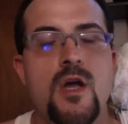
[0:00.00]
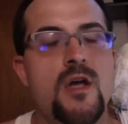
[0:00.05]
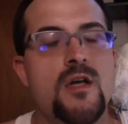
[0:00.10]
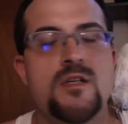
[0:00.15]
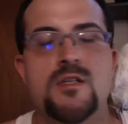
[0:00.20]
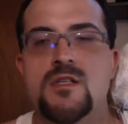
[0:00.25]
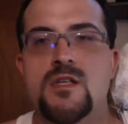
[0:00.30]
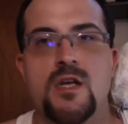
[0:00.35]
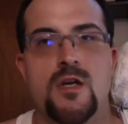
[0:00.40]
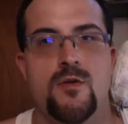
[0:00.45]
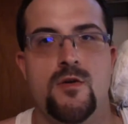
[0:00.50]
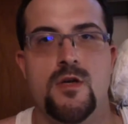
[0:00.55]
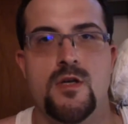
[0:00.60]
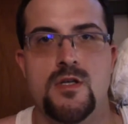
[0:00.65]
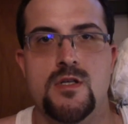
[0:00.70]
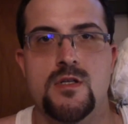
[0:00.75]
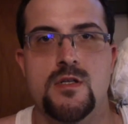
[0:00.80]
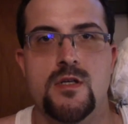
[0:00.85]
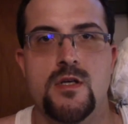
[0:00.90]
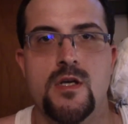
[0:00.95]

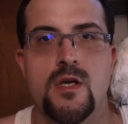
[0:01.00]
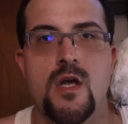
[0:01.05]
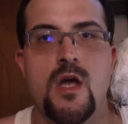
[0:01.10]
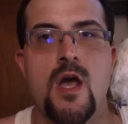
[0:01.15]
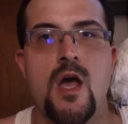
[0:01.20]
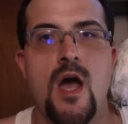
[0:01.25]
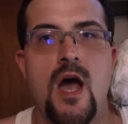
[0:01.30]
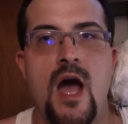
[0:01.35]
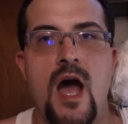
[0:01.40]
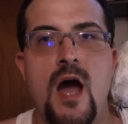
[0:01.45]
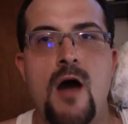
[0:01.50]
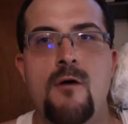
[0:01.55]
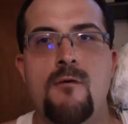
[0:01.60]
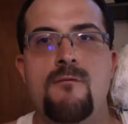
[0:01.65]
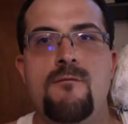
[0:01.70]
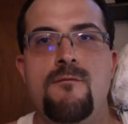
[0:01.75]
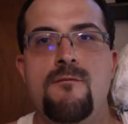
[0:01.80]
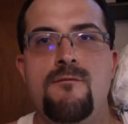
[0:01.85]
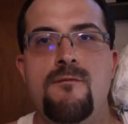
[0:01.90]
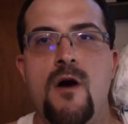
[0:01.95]
Seriously, how
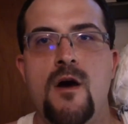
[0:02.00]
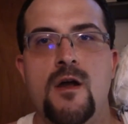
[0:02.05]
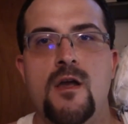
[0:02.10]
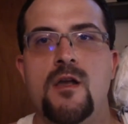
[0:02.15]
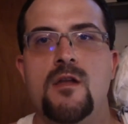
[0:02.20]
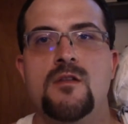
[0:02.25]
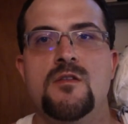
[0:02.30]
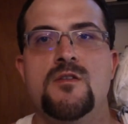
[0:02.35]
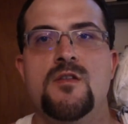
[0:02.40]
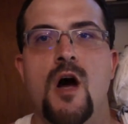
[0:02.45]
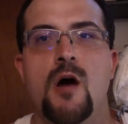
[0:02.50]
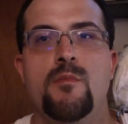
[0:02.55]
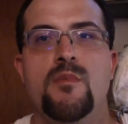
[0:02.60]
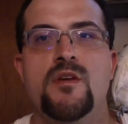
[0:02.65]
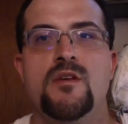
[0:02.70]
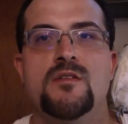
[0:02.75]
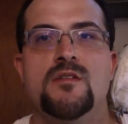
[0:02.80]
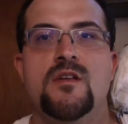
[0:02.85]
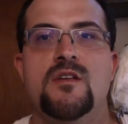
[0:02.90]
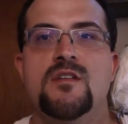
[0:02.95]
fucking dumb
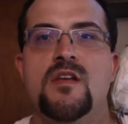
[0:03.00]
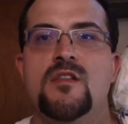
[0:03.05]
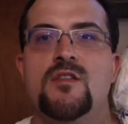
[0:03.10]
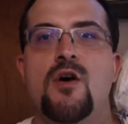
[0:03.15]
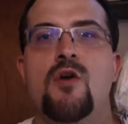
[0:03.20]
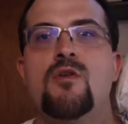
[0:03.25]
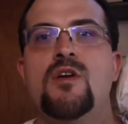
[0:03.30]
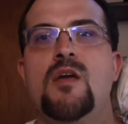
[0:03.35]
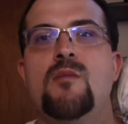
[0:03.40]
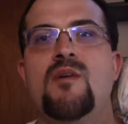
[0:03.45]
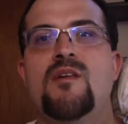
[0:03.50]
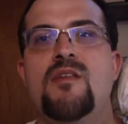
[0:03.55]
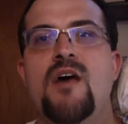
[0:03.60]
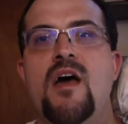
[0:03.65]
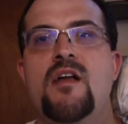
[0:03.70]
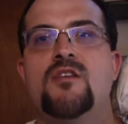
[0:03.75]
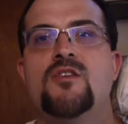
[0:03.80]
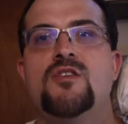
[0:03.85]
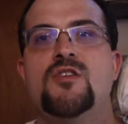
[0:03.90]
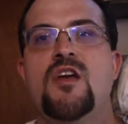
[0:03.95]
is this? And don't give me
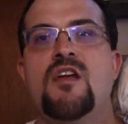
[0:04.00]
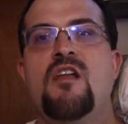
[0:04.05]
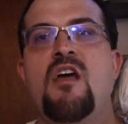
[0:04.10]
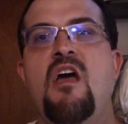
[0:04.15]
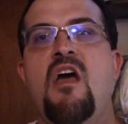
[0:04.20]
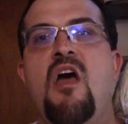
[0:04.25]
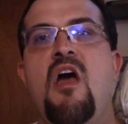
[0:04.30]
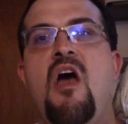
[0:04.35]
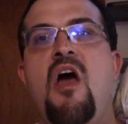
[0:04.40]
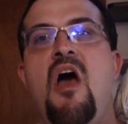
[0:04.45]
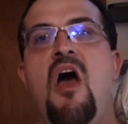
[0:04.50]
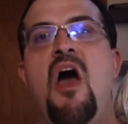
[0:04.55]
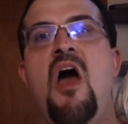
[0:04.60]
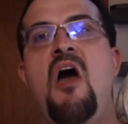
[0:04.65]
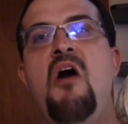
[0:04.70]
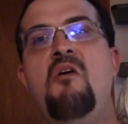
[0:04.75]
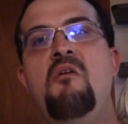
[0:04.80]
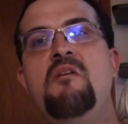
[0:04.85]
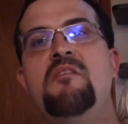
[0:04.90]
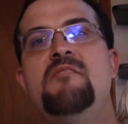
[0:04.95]
that shit
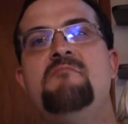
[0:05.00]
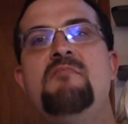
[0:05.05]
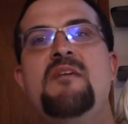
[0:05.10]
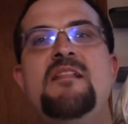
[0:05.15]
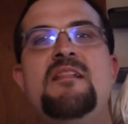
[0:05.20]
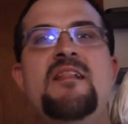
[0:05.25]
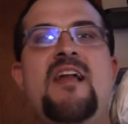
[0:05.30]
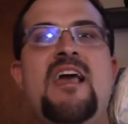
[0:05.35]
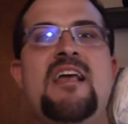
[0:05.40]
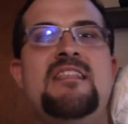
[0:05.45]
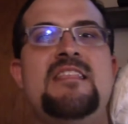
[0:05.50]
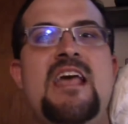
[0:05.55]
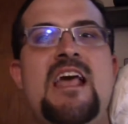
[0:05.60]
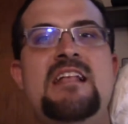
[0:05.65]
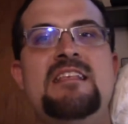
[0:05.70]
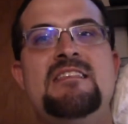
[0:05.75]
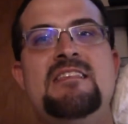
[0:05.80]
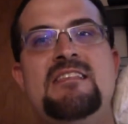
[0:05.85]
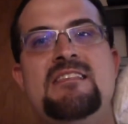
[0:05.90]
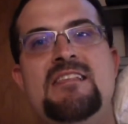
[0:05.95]
oh, it's been like
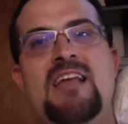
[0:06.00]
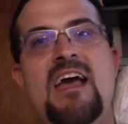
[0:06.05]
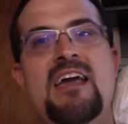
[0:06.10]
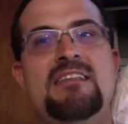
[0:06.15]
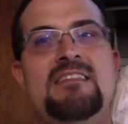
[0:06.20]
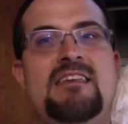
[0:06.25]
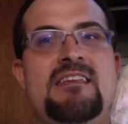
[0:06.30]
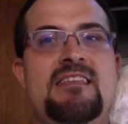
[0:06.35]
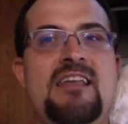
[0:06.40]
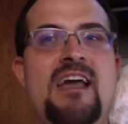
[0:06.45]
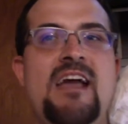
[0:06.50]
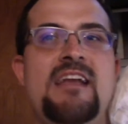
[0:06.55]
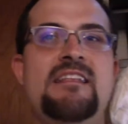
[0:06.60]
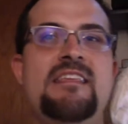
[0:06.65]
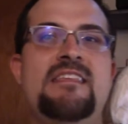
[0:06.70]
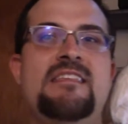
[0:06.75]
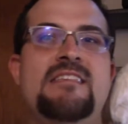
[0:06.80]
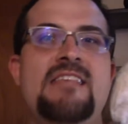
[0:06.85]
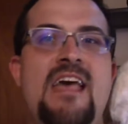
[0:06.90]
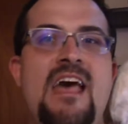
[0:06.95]
that since
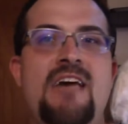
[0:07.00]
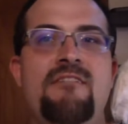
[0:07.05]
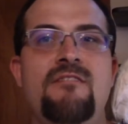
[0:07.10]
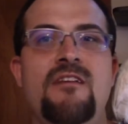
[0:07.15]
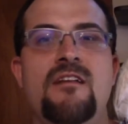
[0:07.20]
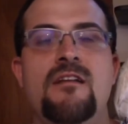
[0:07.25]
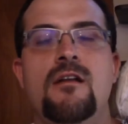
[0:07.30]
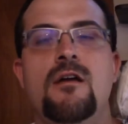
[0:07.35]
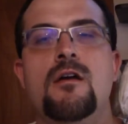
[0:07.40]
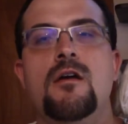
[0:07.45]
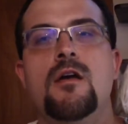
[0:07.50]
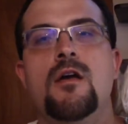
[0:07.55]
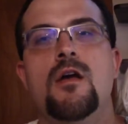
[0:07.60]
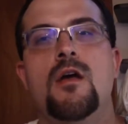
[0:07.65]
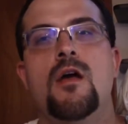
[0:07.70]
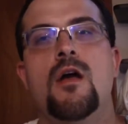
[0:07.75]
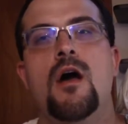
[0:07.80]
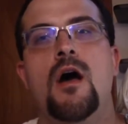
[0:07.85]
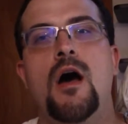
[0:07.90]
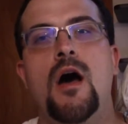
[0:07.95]
1997.
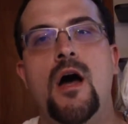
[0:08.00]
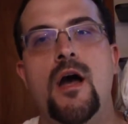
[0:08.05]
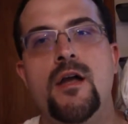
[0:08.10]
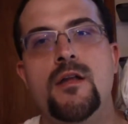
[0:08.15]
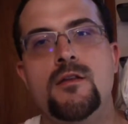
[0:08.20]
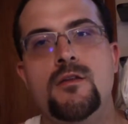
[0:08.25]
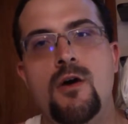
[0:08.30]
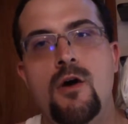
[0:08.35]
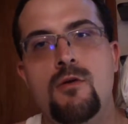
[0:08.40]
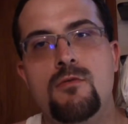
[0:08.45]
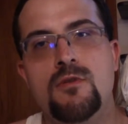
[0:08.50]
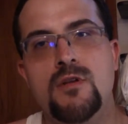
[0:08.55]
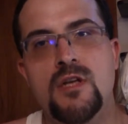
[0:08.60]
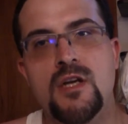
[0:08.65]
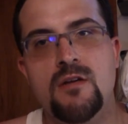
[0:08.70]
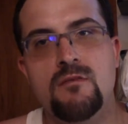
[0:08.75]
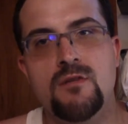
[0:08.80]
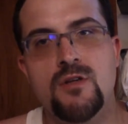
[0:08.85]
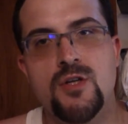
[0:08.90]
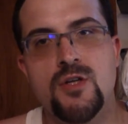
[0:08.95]
I don't
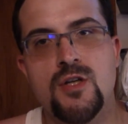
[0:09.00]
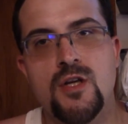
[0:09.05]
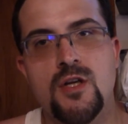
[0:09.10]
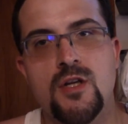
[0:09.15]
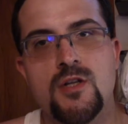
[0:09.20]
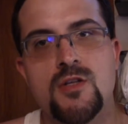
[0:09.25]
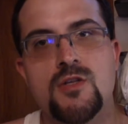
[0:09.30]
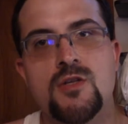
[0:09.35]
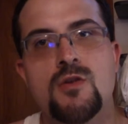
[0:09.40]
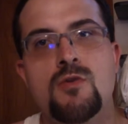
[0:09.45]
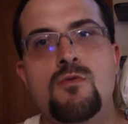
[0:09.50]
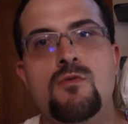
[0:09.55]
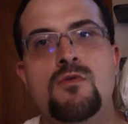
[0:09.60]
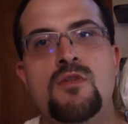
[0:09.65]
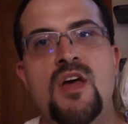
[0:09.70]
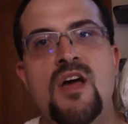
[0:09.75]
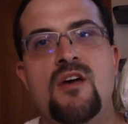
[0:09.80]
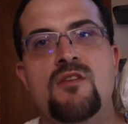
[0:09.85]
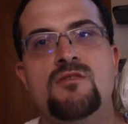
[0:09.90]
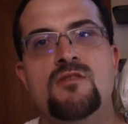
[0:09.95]
give a shit. It's
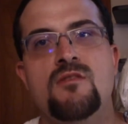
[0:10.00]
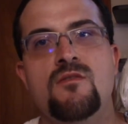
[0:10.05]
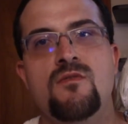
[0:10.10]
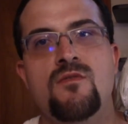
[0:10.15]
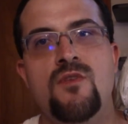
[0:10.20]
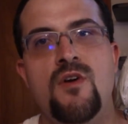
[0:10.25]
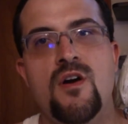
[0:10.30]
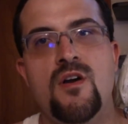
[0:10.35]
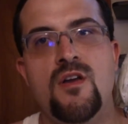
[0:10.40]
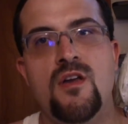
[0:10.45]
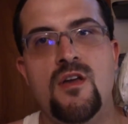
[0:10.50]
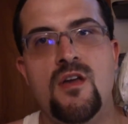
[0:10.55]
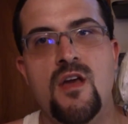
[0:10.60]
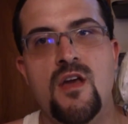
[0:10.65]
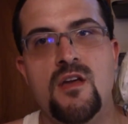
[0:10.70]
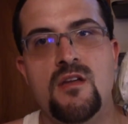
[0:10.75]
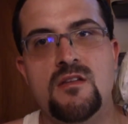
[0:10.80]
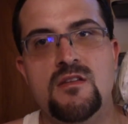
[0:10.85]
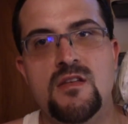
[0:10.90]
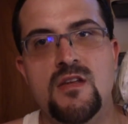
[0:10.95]
2000 fucking
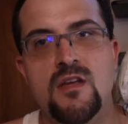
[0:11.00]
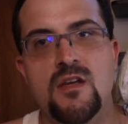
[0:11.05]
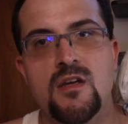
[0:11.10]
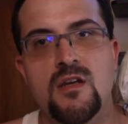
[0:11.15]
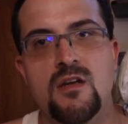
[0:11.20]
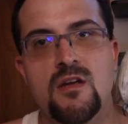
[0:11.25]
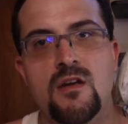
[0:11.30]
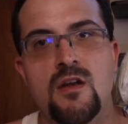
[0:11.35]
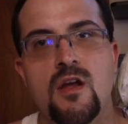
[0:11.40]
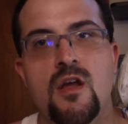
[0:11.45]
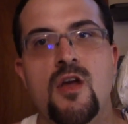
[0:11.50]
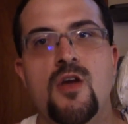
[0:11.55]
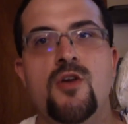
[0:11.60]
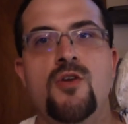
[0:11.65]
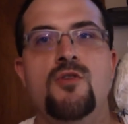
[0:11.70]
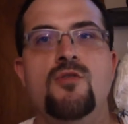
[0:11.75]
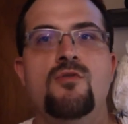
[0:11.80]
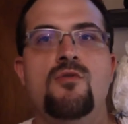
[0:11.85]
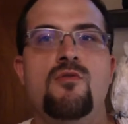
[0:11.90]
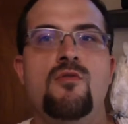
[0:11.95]
18.
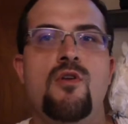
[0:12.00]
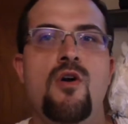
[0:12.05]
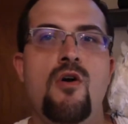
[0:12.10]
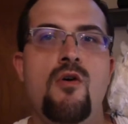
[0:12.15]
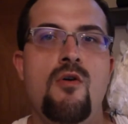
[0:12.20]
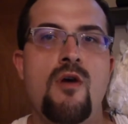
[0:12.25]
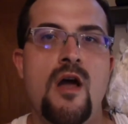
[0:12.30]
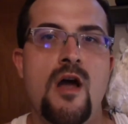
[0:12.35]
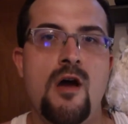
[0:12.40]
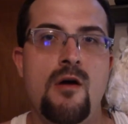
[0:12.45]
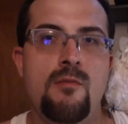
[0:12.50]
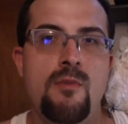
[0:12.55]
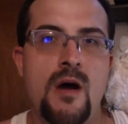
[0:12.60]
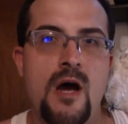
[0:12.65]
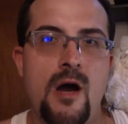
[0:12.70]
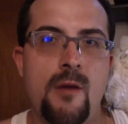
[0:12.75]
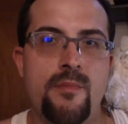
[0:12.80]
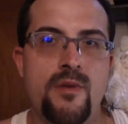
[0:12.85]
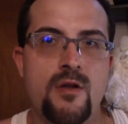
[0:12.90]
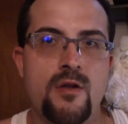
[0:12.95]
You know how
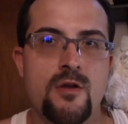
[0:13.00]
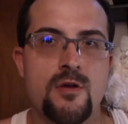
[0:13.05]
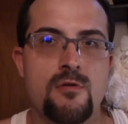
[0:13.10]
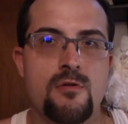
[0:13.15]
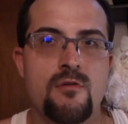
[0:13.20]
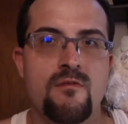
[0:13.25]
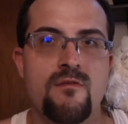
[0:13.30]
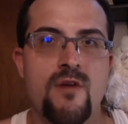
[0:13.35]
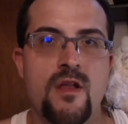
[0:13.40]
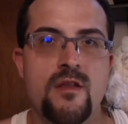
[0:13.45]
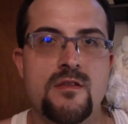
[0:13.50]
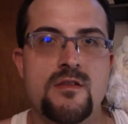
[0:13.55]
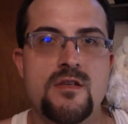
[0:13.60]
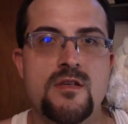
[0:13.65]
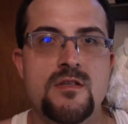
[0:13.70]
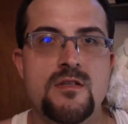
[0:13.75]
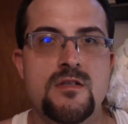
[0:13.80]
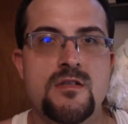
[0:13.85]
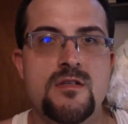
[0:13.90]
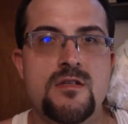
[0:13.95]
popular your event
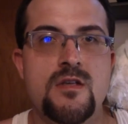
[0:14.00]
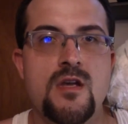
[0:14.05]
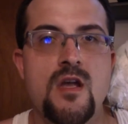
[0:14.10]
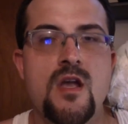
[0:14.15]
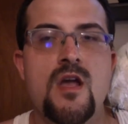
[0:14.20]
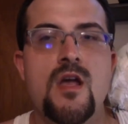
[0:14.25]
is.